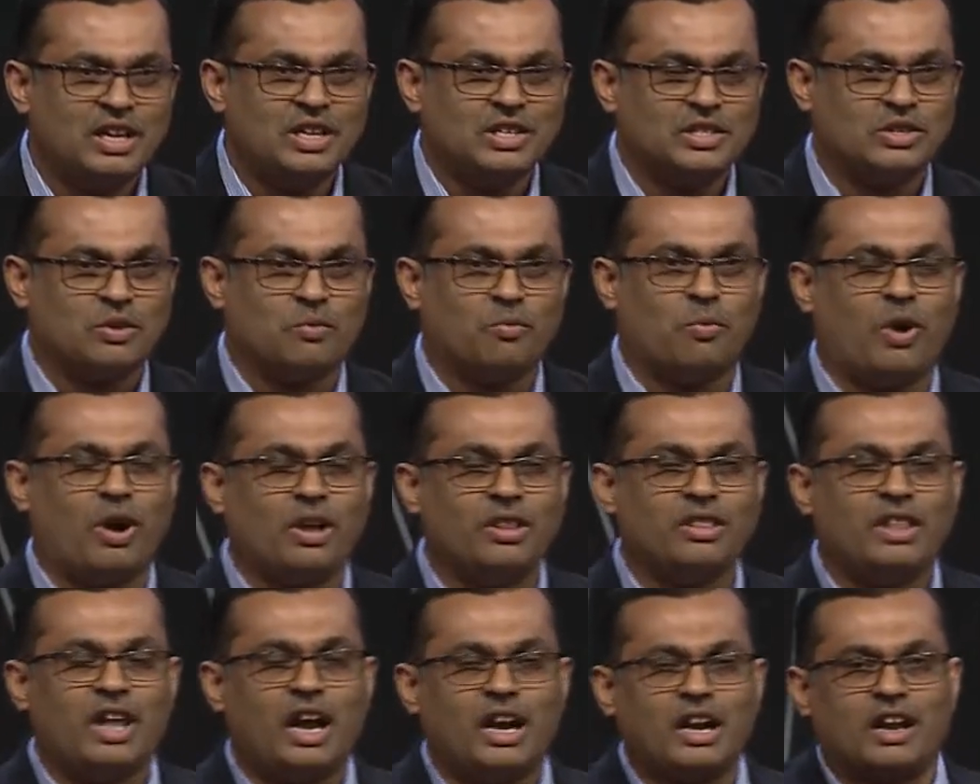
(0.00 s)
So
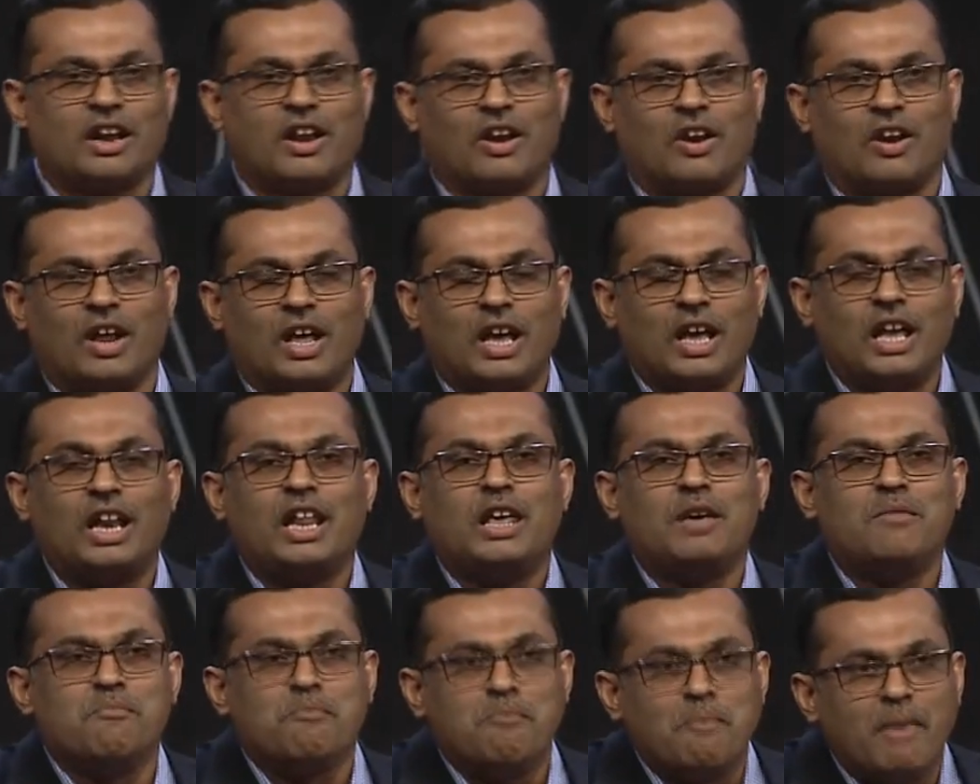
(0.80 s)
what that
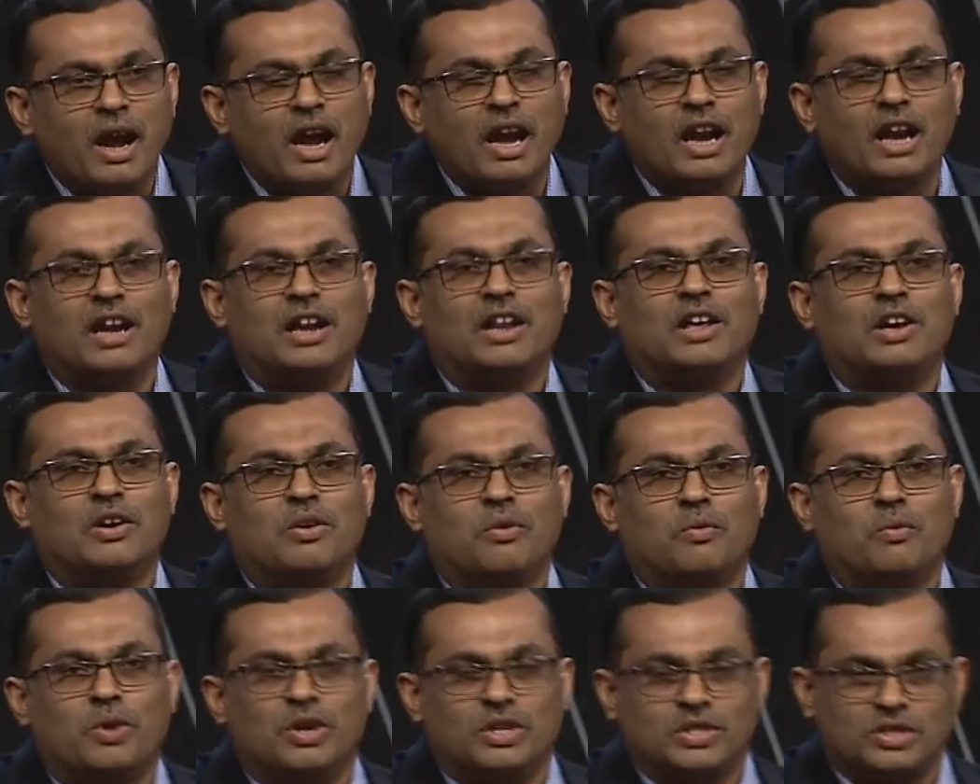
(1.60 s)
really meant
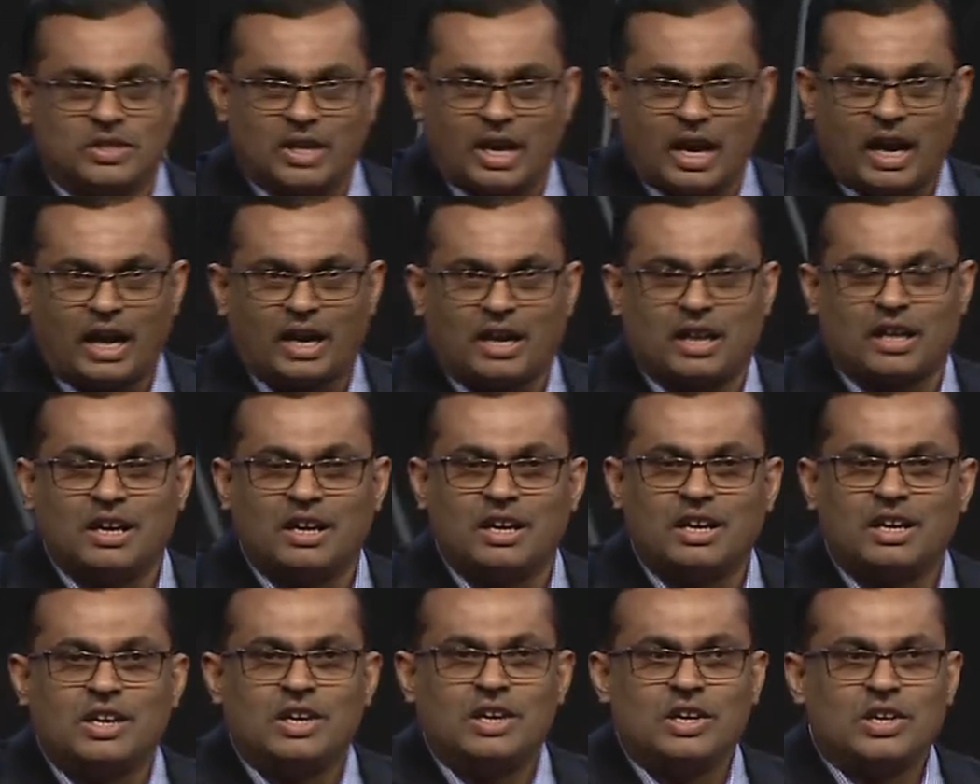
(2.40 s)
was
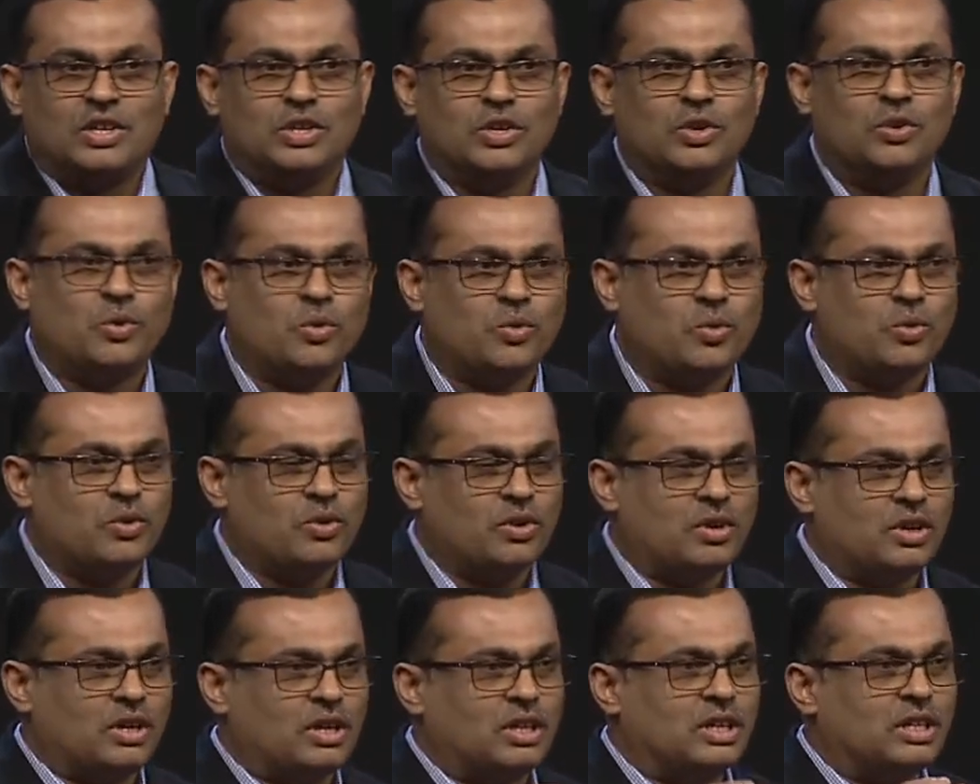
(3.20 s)
that
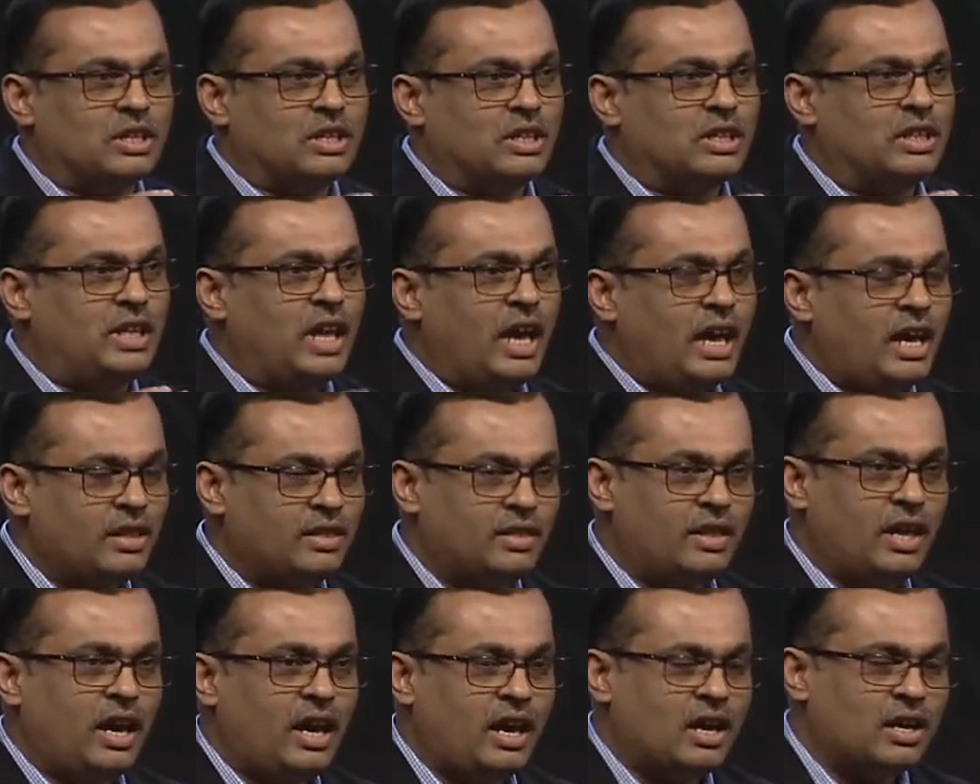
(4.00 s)

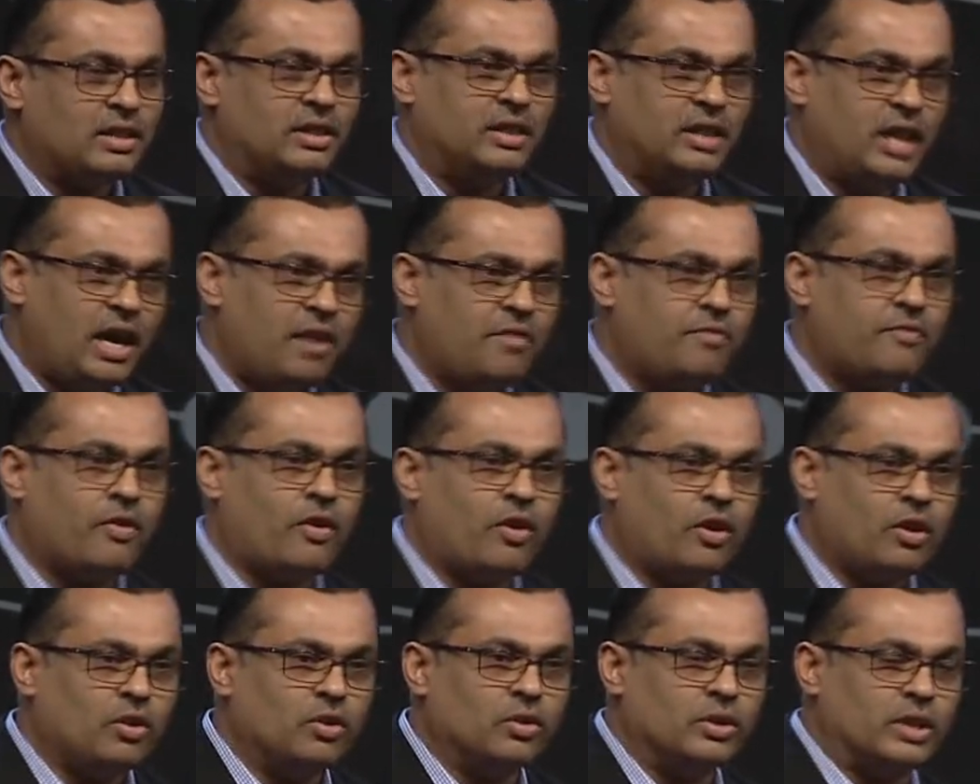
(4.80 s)
they
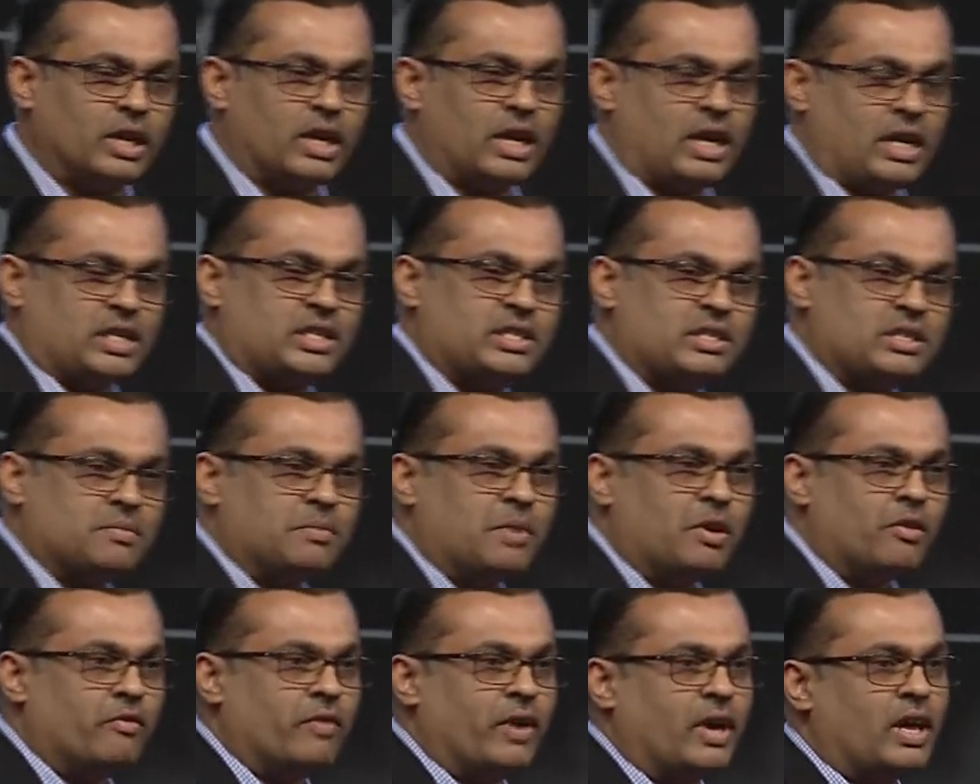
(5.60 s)
follow the
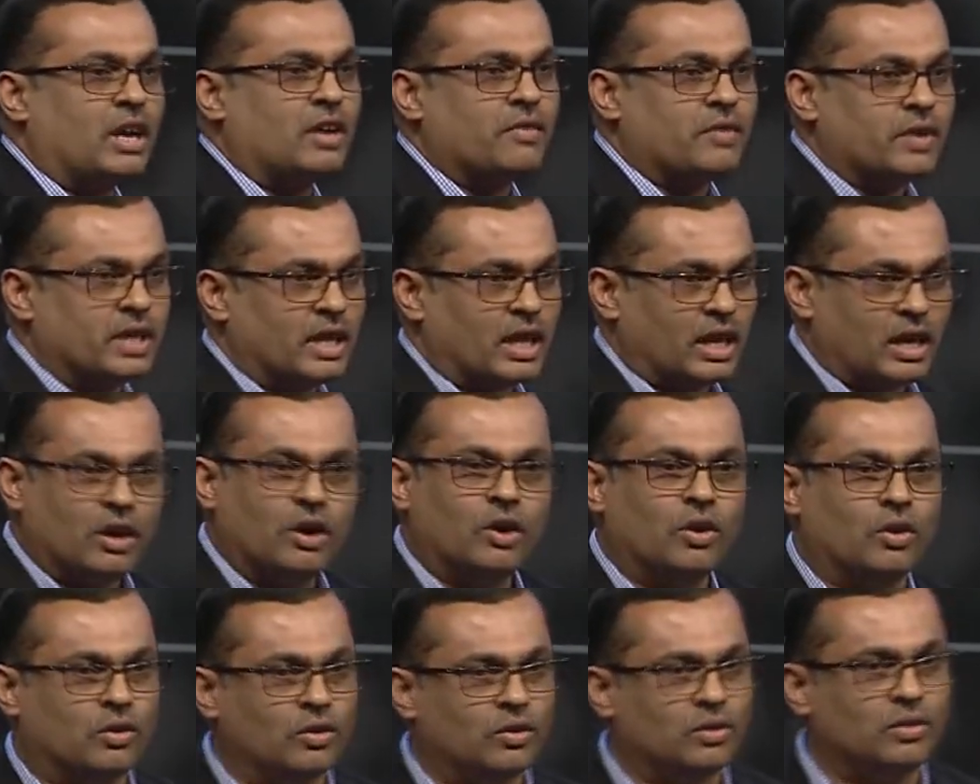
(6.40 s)
customer wherever they
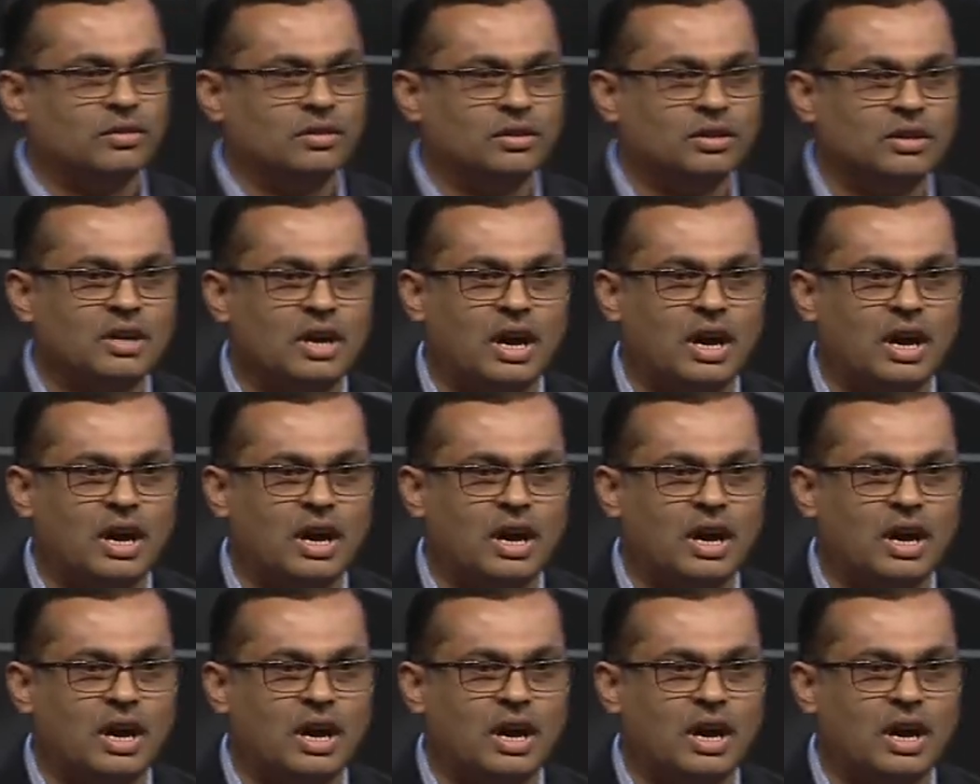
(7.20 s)
go.